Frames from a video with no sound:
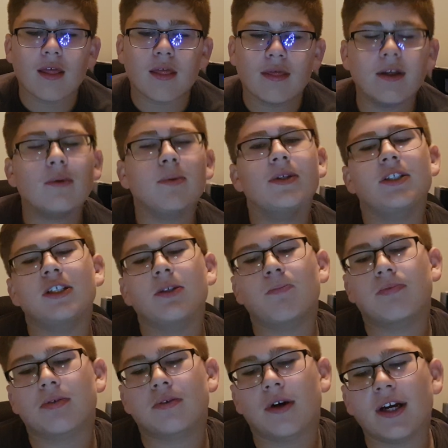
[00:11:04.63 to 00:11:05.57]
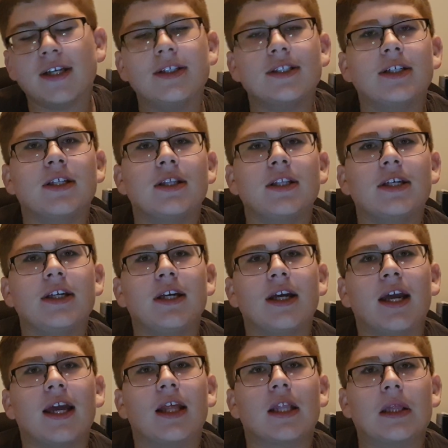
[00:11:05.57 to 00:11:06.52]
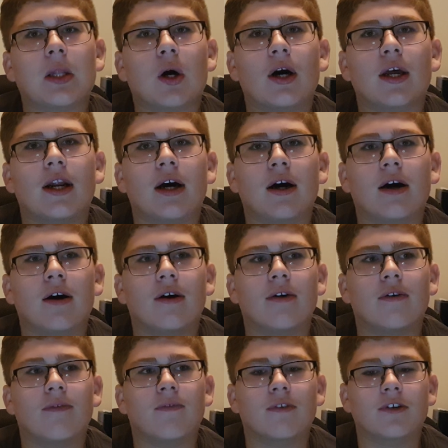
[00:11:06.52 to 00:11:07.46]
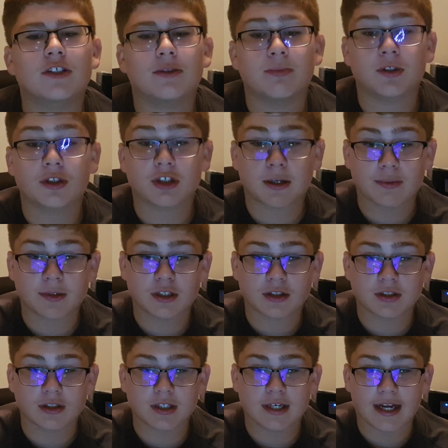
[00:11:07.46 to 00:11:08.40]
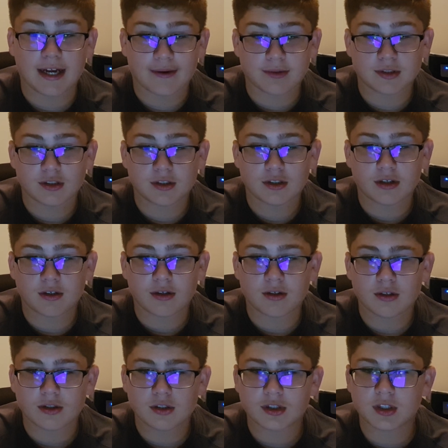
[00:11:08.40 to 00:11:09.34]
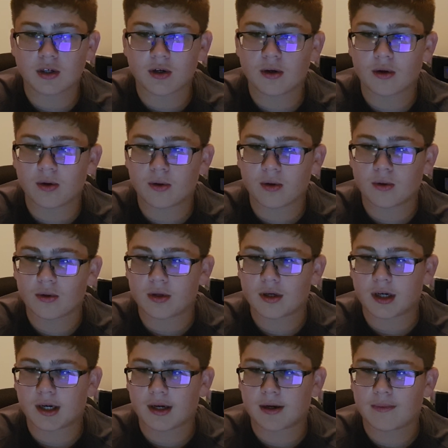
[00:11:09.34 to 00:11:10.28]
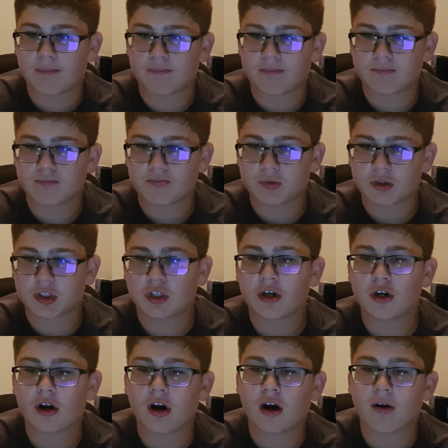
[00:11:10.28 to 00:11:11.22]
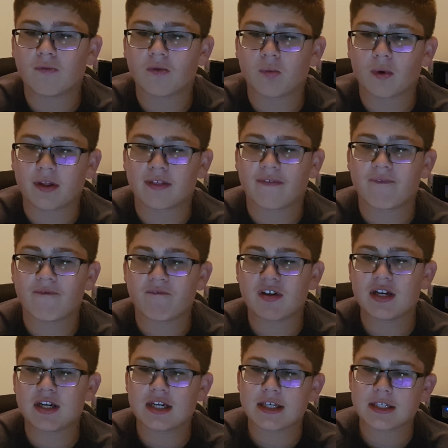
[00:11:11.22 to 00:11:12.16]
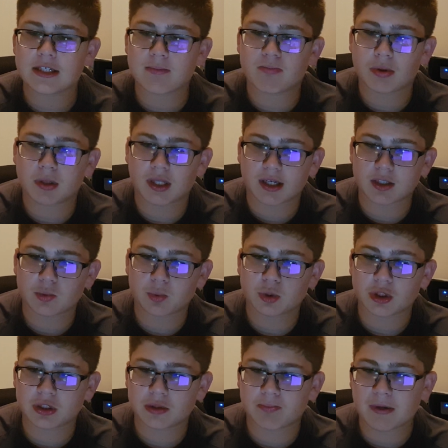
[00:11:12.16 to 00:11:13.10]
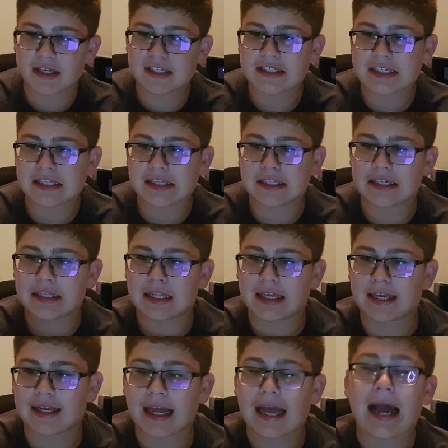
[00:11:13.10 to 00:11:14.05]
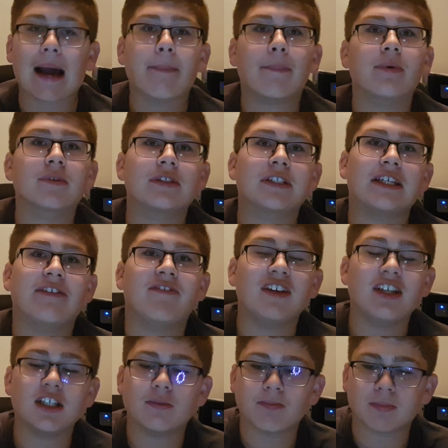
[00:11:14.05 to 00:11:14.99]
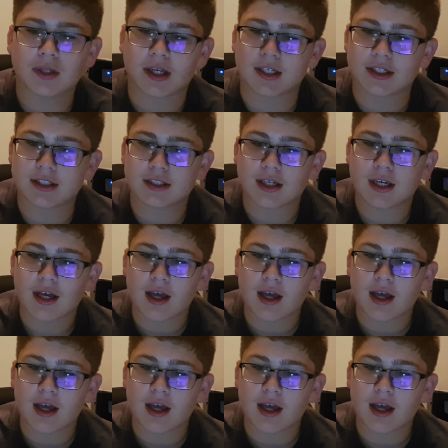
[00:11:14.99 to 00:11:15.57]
there was surprisingly a lot of subscriptions announced. So, start off with Fitness Plus, which is basically like Apple TV's Plus,